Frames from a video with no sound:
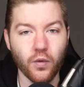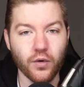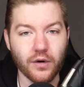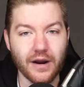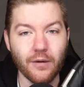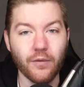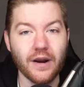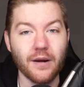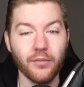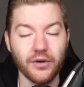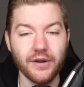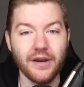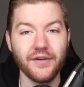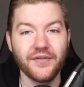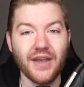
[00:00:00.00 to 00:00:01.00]
quarter and were able
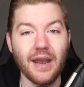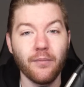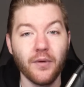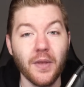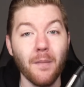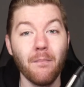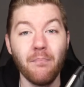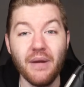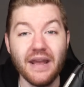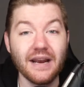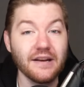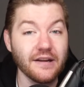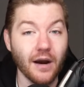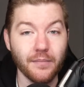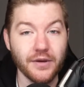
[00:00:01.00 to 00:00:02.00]
to escape with a
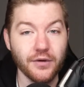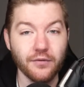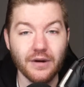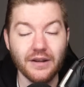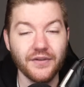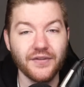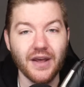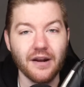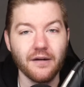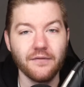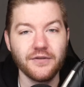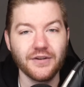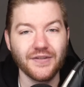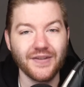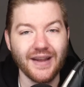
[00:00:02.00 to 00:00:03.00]
big W instead
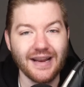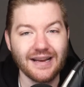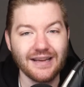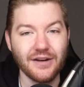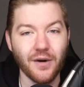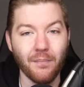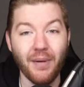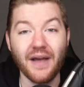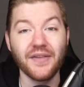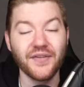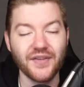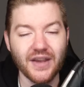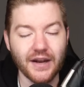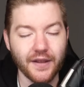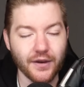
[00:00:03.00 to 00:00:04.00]
of just like, you know, by the
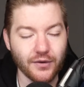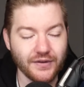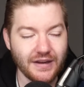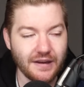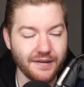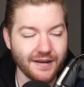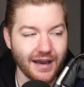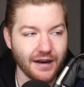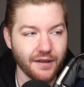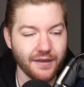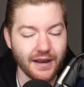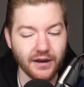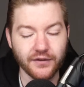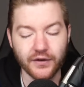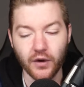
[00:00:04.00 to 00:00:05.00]
skin of their teeth kind of
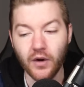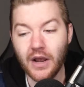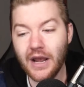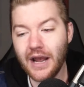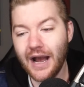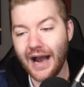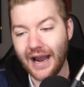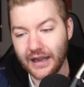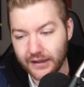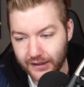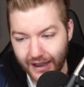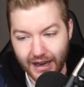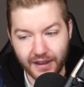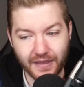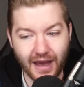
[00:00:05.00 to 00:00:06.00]
thing. So I
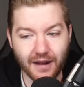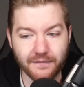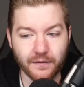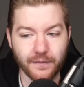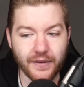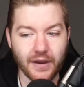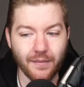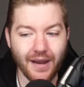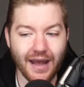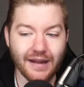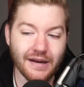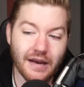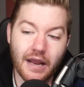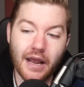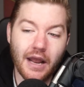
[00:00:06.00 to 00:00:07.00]
like that from them.
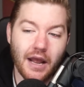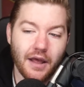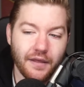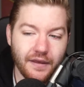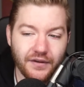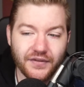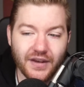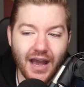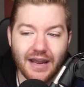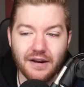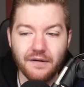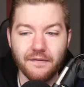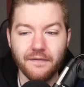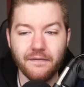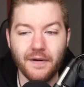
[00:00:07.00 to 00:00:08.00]
And this kind
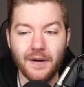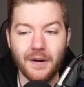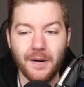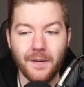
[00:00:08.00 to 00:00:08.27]
of